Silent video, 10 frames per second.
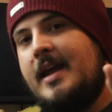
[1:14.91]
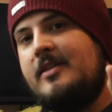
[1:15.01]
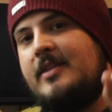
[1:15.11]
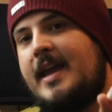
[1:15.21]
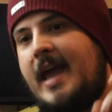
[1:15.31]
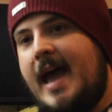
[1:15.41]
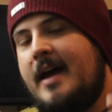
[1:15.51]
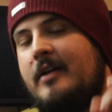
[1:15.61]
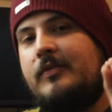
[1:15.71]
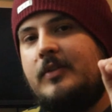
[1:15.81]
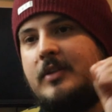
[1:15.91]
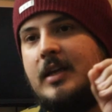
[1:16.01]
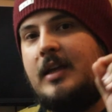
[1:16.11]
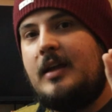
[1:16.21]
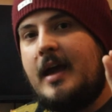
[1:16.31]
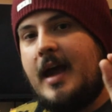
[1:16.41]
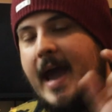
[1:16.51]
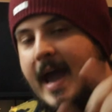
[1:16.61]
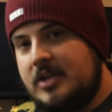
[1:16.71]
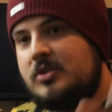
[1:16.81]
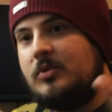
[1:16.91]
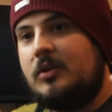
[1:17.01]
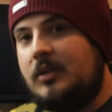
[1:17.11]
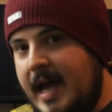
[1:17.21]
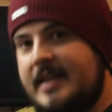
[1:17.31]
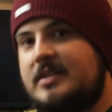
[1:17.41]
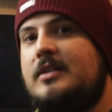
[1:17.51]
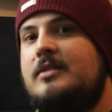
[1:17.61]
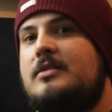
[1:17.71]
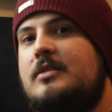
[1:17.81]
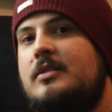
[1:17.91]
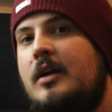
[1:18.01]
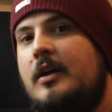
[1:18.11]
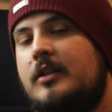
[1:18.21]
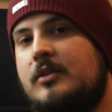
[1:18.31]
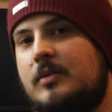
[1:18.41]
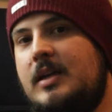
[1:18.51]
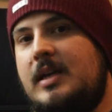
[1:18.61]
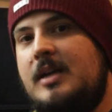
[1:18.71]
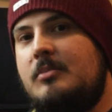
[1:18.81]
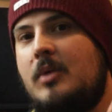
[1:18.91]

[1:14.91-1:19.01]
and they have the actual licensed 3D